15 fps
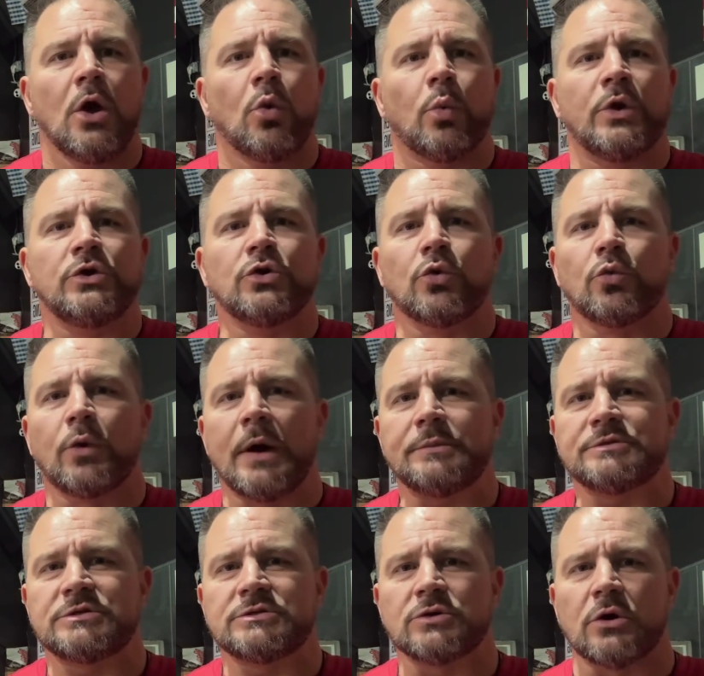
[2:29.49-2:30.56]
When your
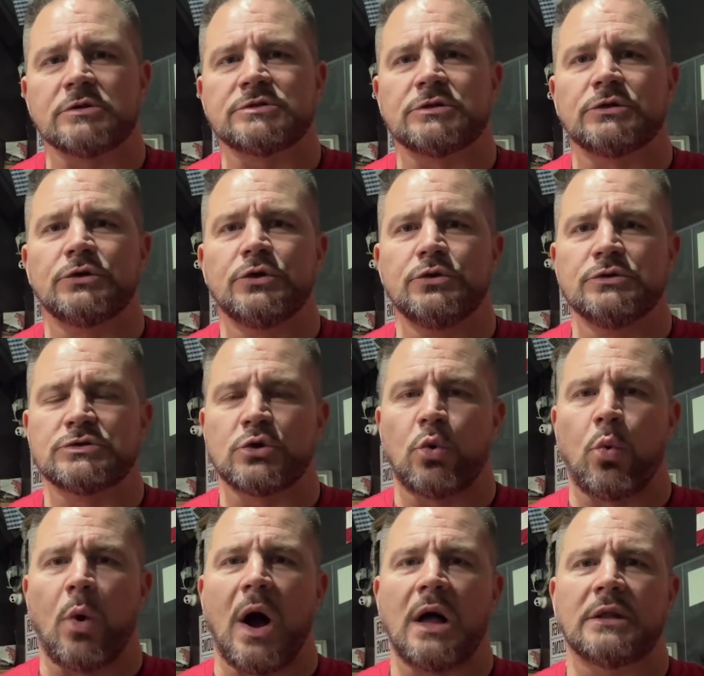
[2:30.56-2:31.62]
reps start to lose
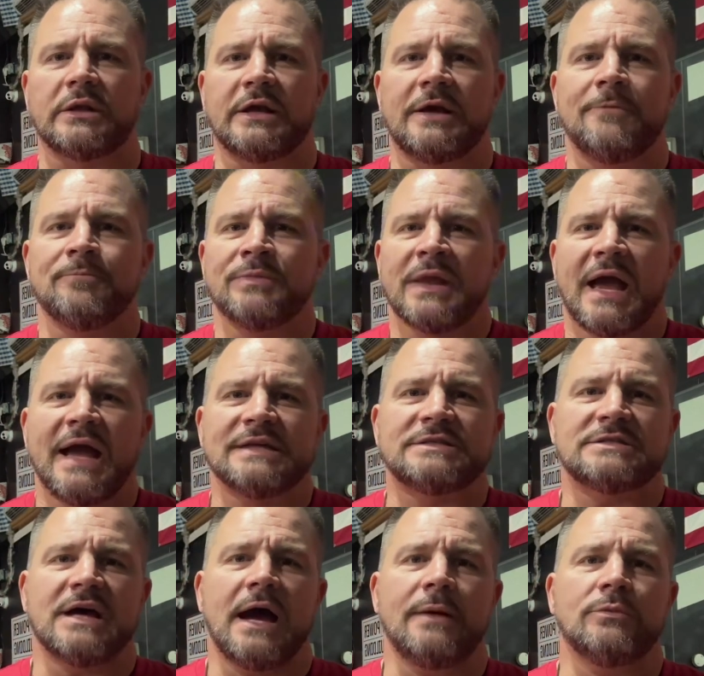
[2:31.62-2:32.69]
quality,
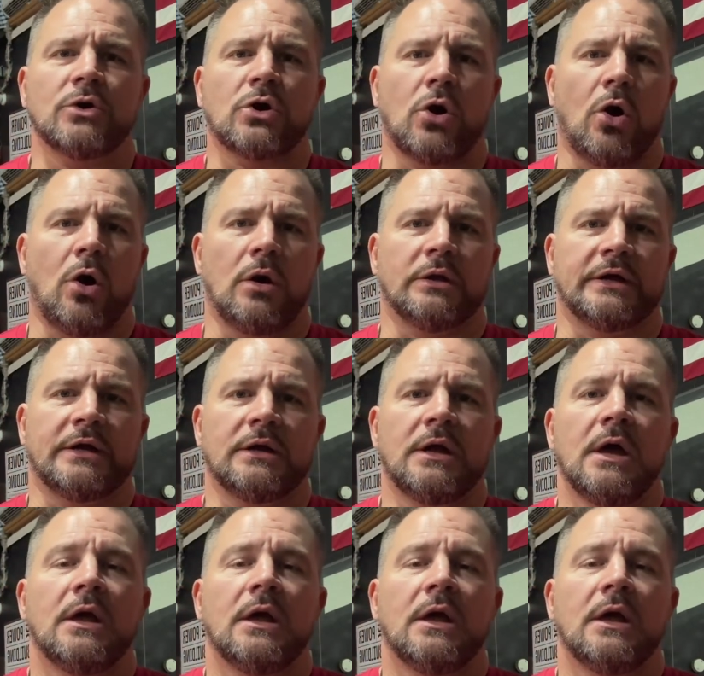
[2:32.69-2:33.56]
it's time to call it.